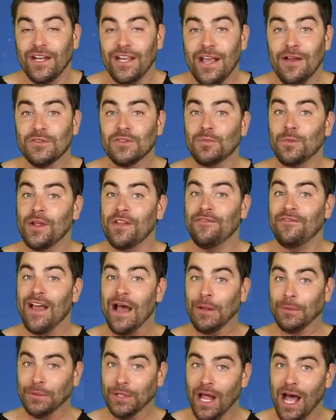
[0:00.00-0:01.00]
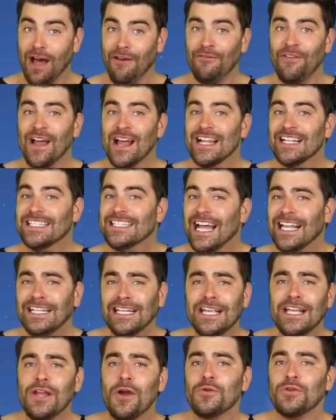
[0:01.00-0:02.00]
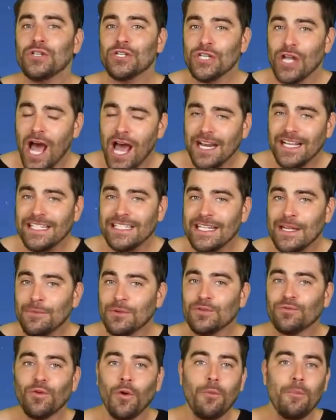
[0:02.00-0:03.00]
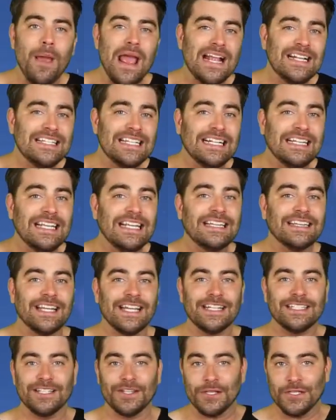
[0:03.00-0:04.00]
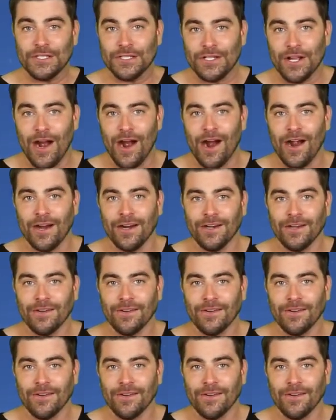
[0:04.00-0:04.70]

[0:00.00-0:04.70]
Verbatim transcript: videos, We Found Love, Dudley O'Shaughnessy was romantically linked to the star.